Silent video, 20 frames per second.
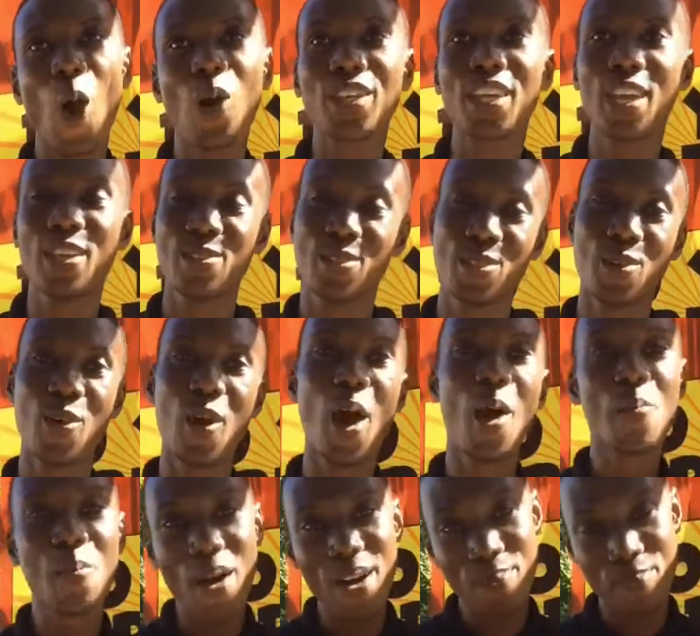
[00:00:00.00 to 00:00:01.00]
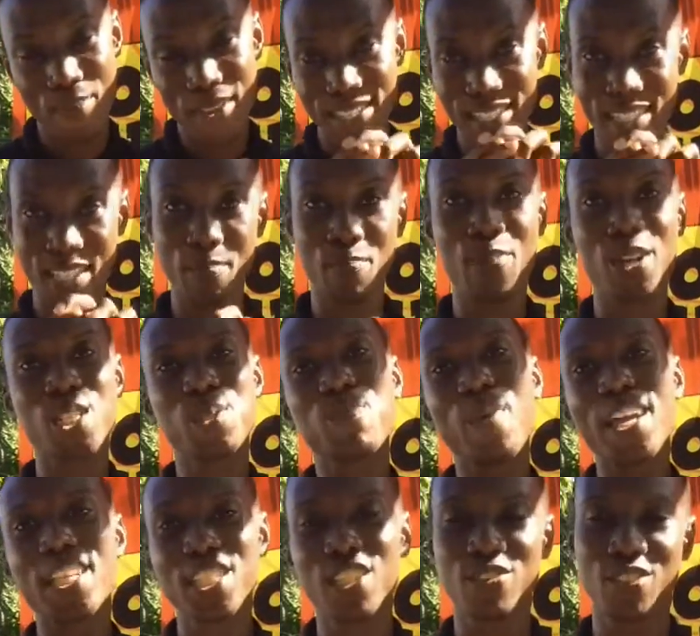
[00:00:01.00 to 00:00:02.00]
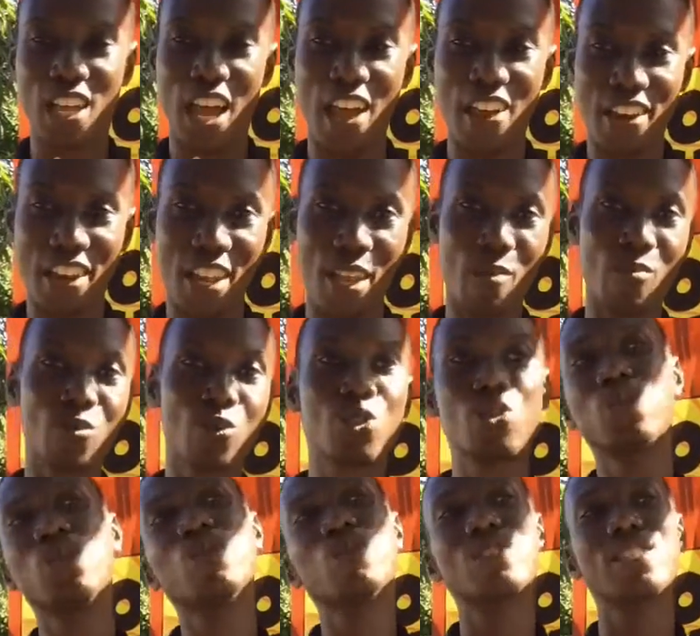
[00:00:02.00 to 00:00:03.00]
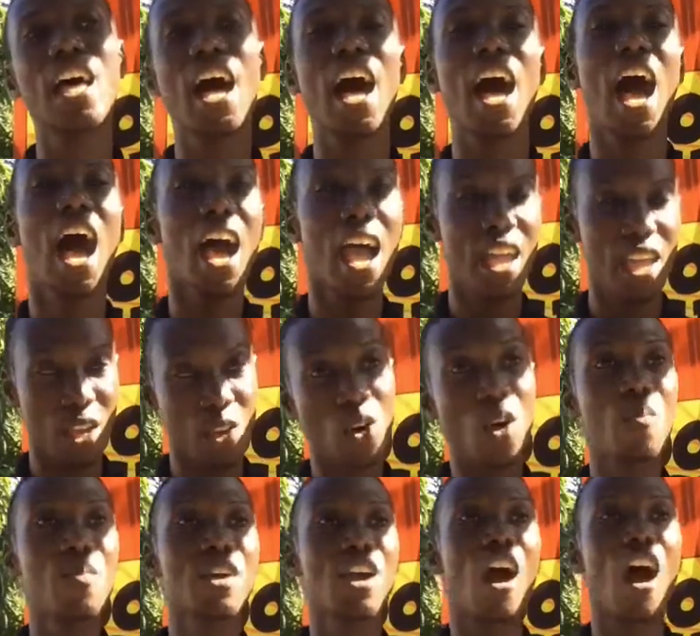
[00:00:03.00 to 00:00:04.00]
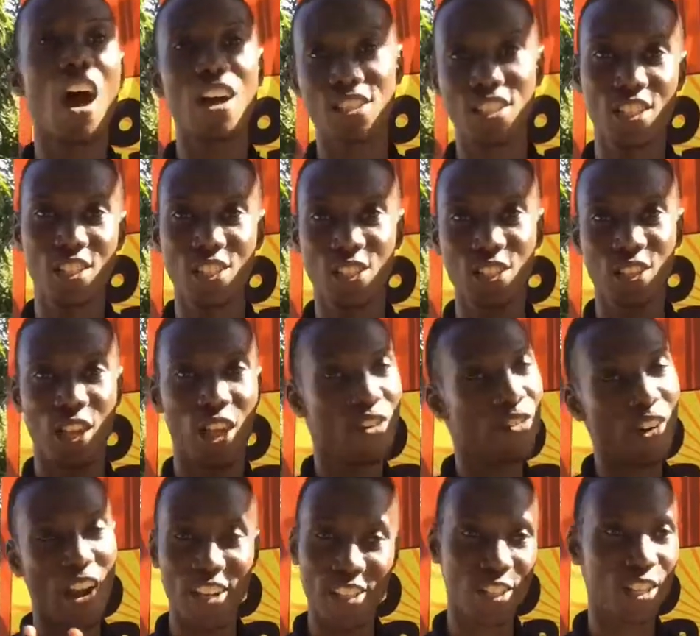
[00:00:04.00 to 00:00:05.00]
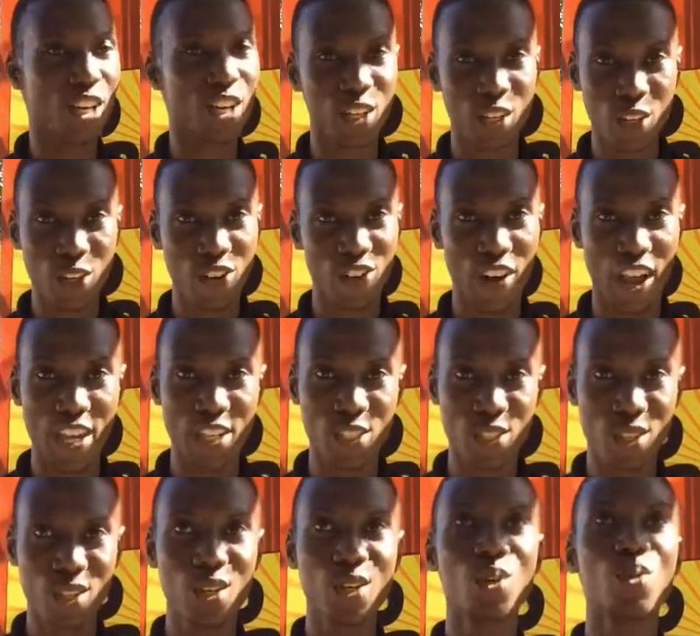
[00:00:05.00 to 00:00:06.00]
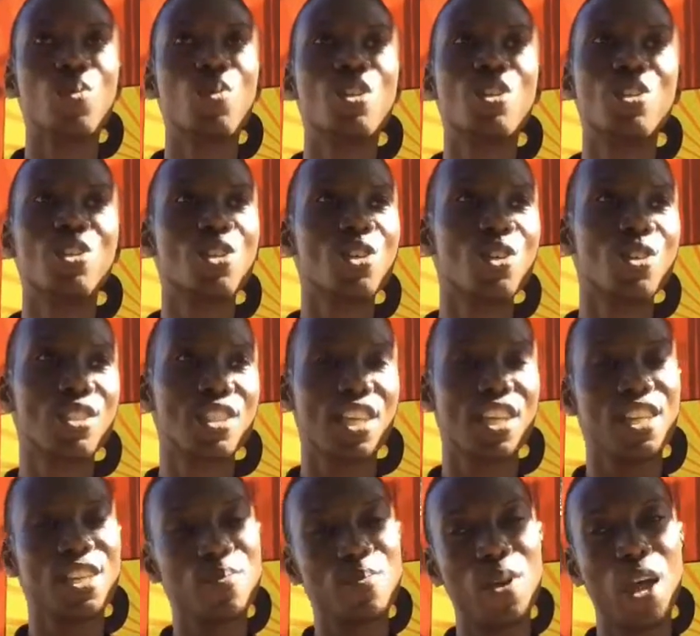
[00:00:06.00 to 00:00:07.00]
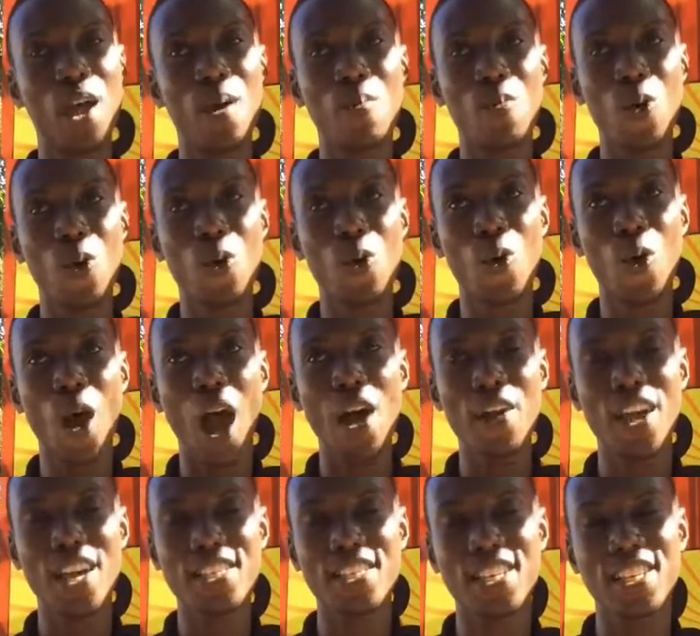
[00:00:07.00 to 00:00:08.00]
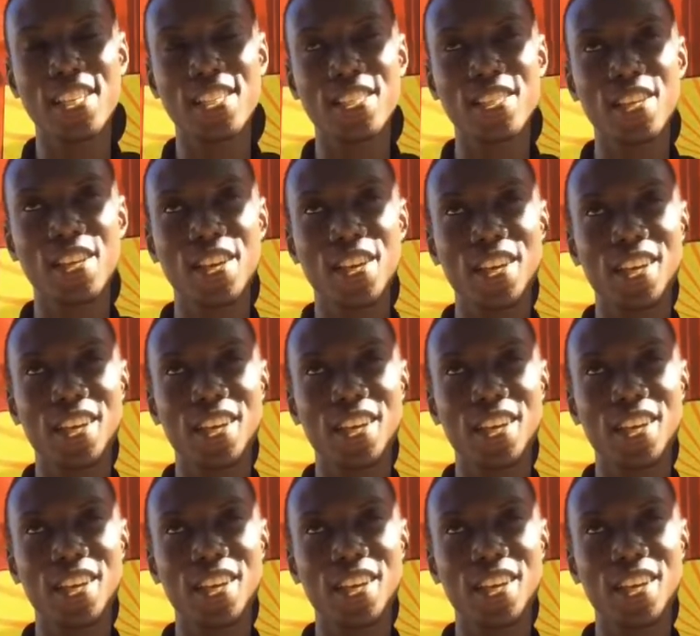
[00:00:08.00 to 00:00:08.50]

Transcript: Okay, so but basically, perspectives are tools that a comic artist and writer, right, would use in how do I say it?